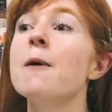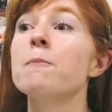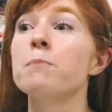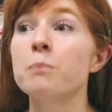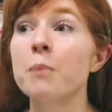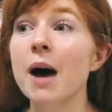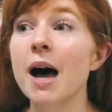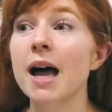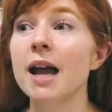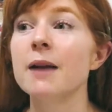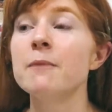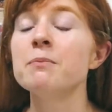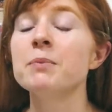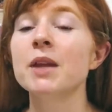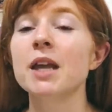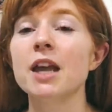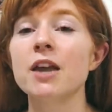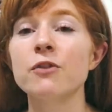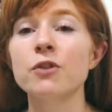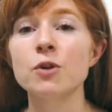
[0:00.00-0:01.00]
But
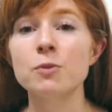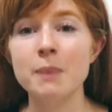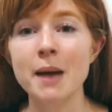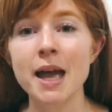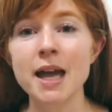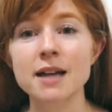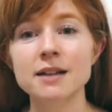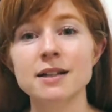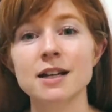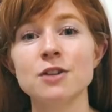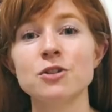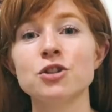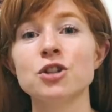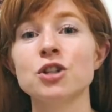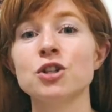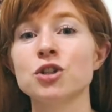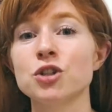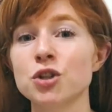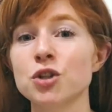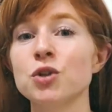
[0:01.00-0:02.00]
if you pay
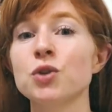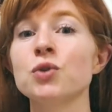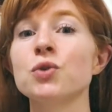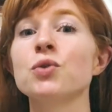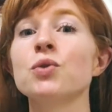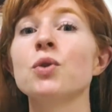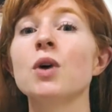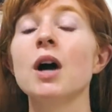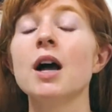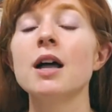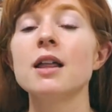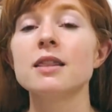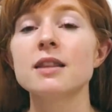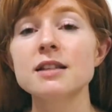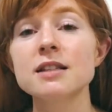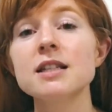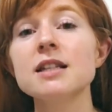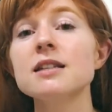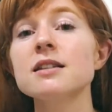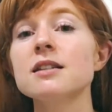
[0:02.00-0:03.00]
attention to the
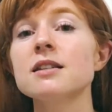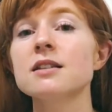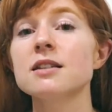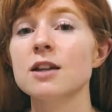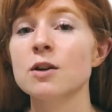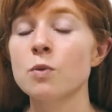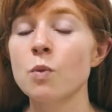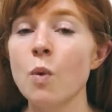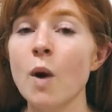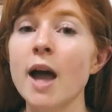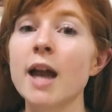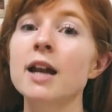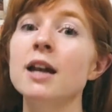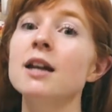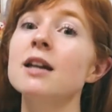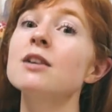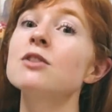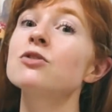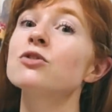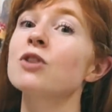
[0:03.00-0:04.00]
seasons and when it
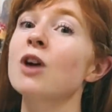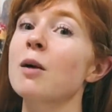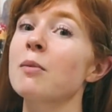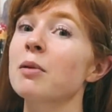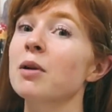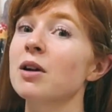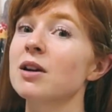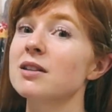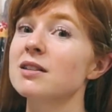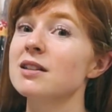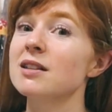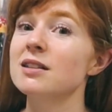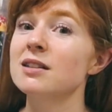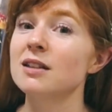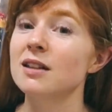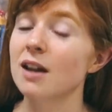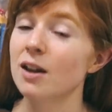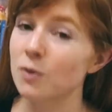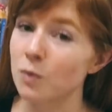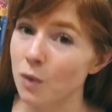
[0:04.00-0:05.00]
is strawberry
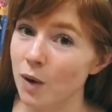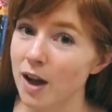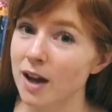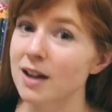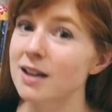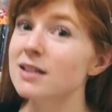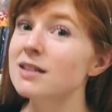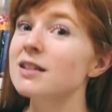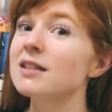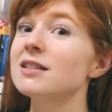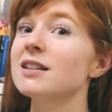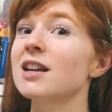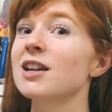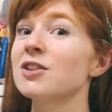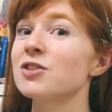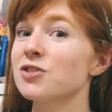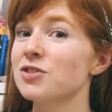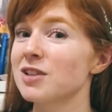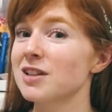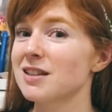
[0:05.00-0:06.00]
season and when is it
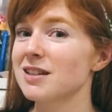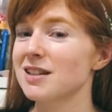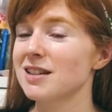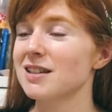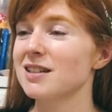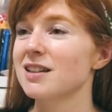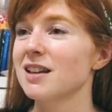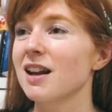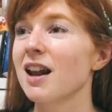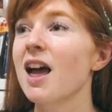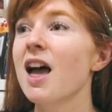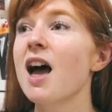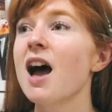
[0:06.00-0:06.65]
tangerine season,